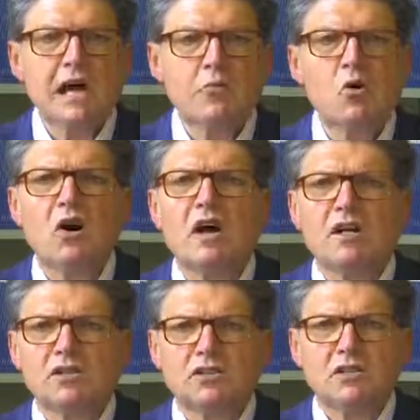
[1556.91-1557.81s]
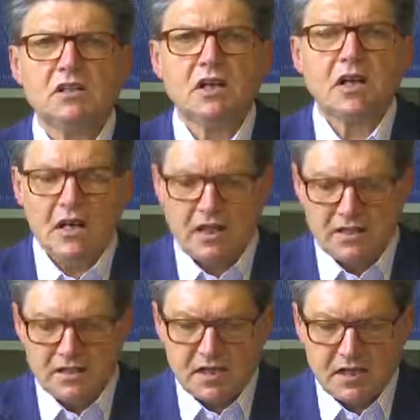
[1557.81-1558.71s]
understand ourselves or
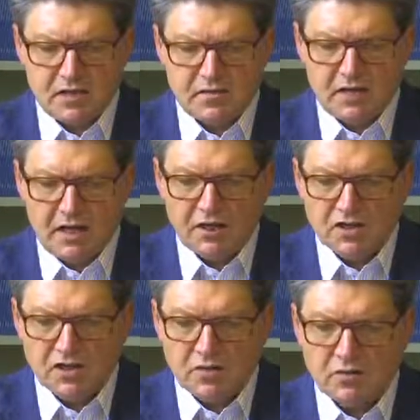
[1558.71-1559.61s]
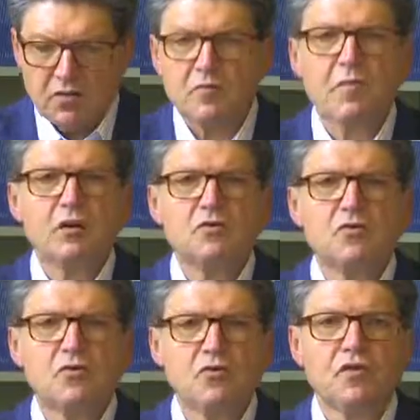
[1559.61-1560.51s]
the other person.
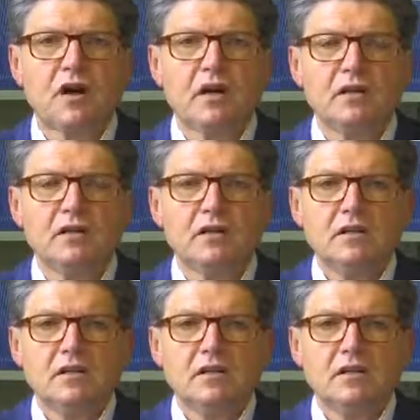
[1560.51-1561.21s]
And I'm really not